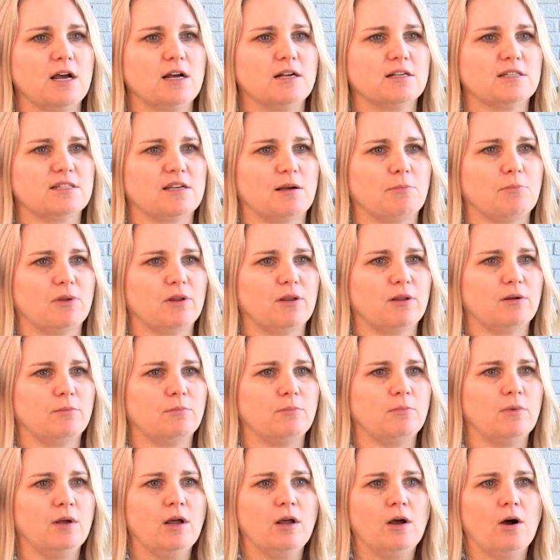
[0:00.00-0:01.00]
Some of
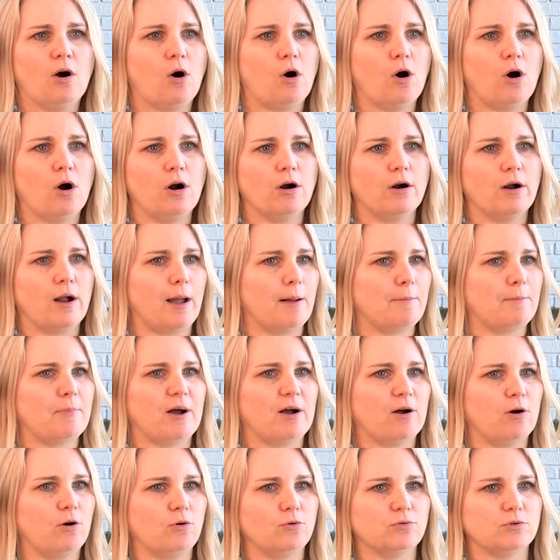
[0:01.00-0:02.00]
them are
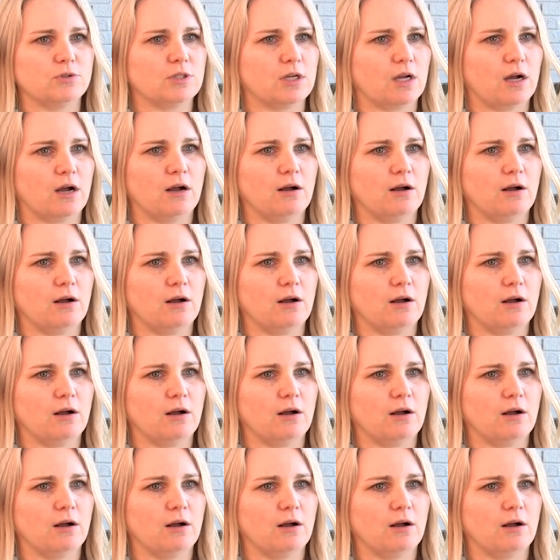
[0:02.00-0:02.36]
about